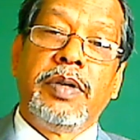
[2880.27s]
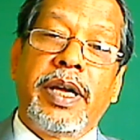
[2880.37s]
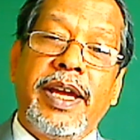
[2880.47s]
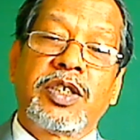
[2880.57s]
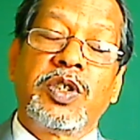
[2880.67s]

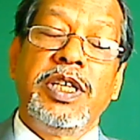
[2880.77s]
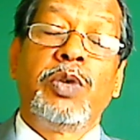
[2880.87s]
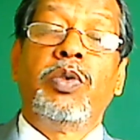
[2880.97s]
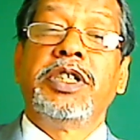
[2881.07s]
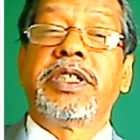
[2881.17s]
x
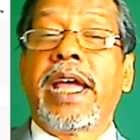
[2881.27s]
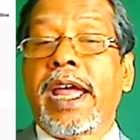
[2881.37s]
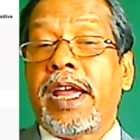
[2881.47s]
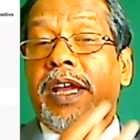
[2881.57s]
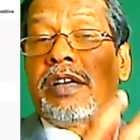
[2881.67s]
equals a.
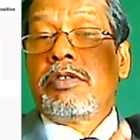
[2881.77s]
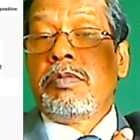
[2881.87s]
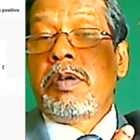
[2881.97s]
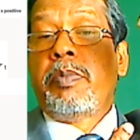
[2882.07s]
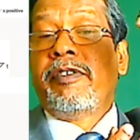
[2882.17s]
It could
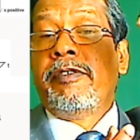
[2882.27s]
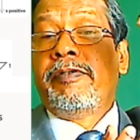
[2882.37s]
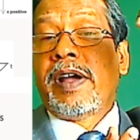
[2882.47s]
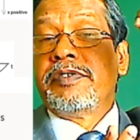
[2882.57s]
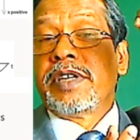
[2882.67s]
be
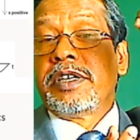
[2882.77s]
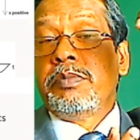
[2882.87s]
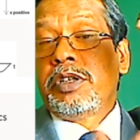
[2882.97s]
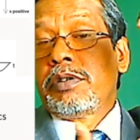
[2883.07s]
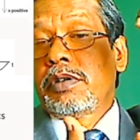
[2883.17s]
5
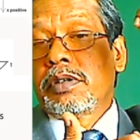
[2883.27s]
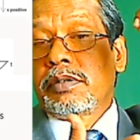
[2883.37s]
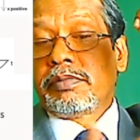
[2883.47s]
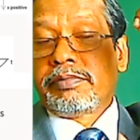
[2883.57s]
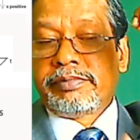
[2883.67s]
centimeter
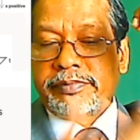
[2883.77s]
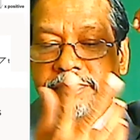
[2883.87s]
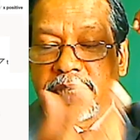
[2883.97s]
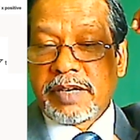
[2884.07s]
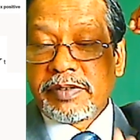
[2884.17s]
or
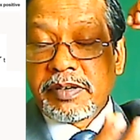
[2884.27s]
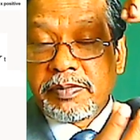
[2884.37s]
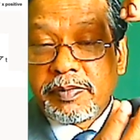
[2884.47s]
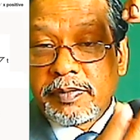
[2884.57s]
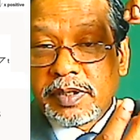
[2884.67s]
whatever.
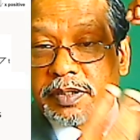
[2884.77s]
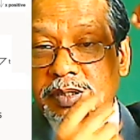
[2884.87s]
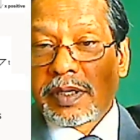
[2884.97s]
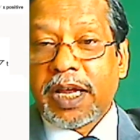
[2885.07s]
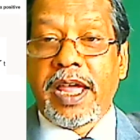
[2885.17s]

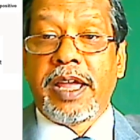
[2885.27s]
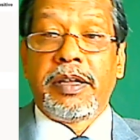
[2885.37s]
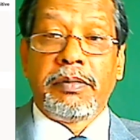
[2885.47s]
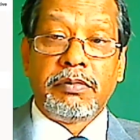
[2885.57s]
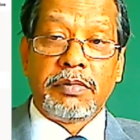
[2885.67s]
It's
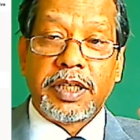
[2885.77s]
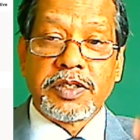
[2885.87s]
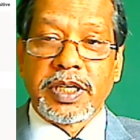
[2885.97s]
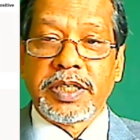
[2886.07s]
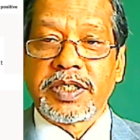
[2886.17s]
a. Let's
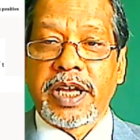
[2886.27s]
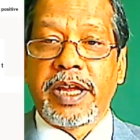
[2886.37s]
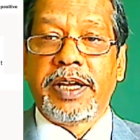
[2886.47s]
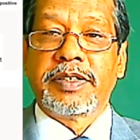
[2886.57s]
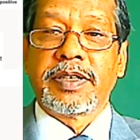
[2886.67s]
say it's
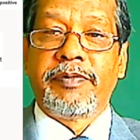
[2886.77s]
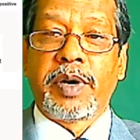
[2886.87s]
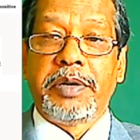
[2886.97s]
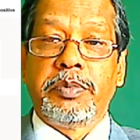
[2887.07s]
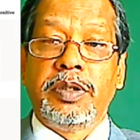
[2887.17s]
a, some
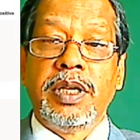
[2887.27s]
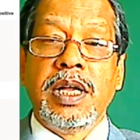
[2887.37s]
variable.